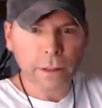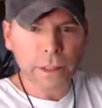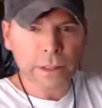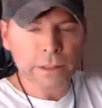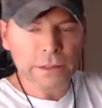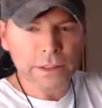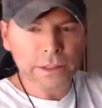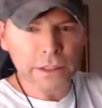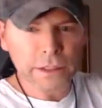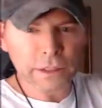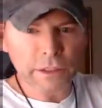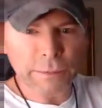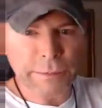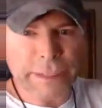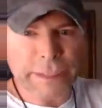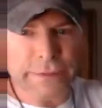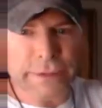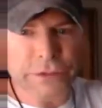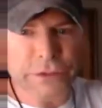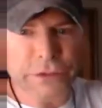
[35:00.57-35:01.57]
See a little bit
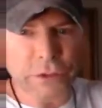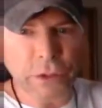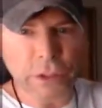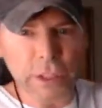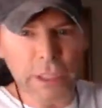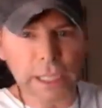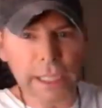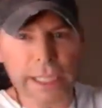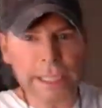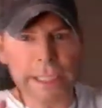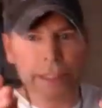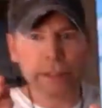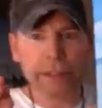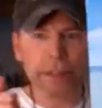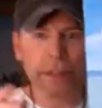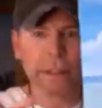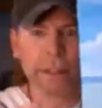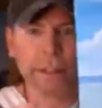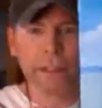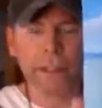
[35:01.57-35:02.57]
of the short line
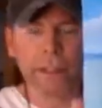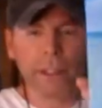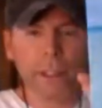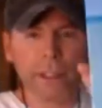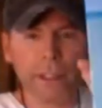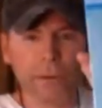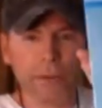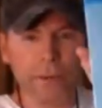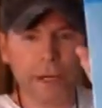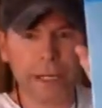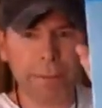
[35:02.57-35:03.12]
right